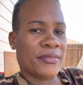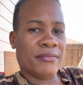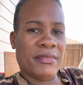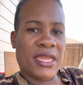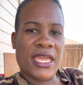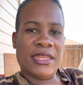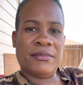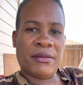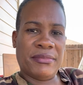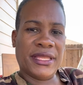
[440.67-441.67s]
man,
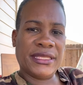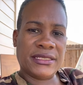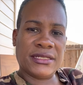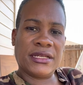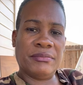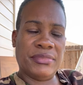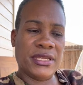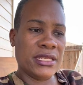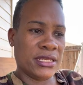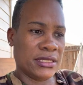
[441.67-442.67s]
my belly took a
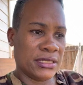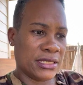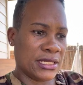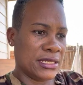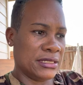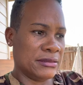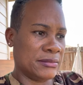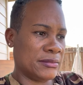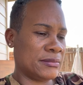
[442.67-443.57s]
beating and